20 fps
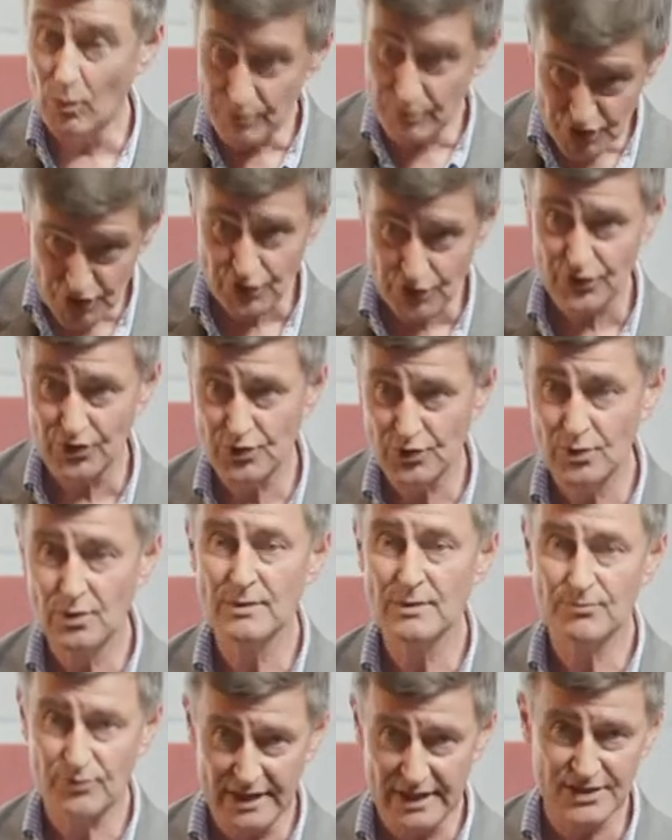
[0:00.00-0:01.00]
true
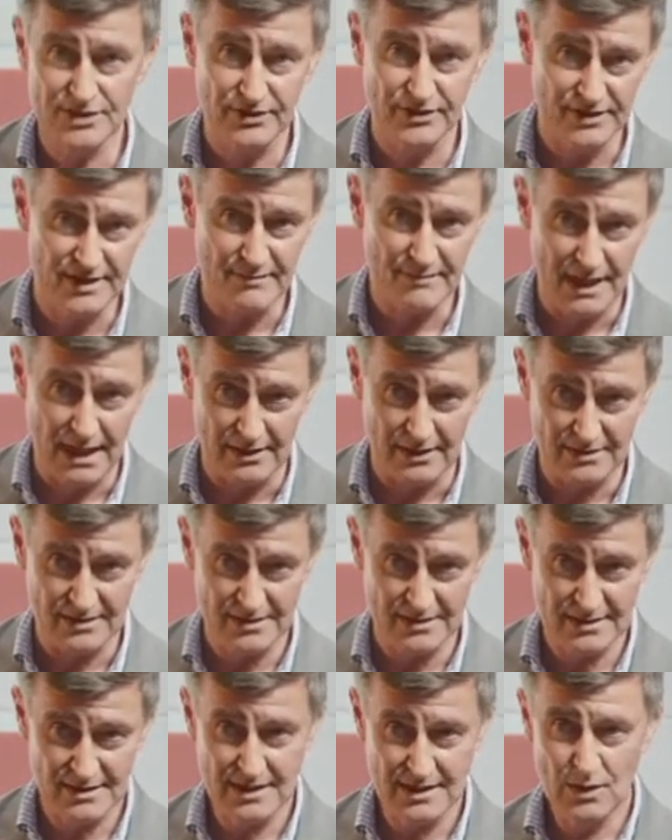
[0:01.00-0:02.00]
print on demand
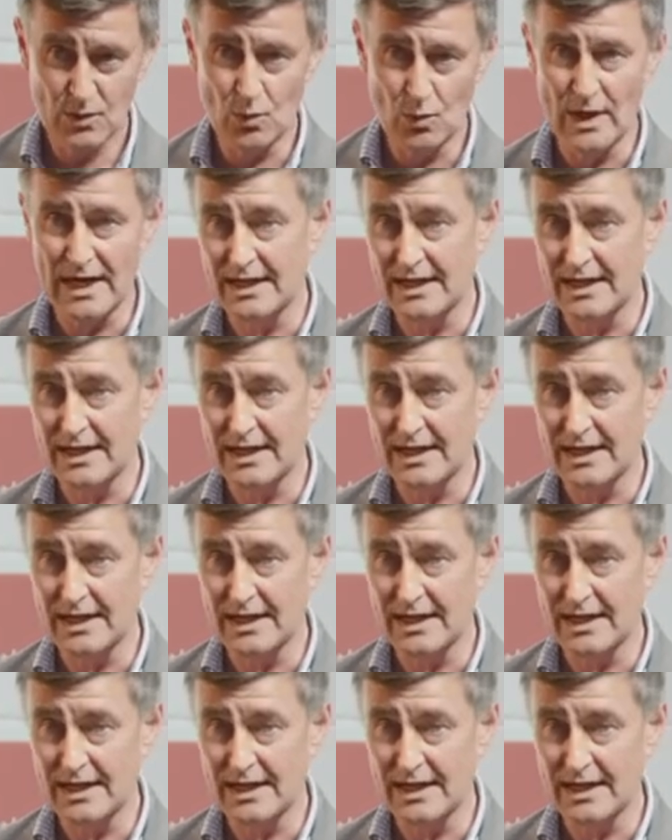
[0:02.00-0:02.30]
where the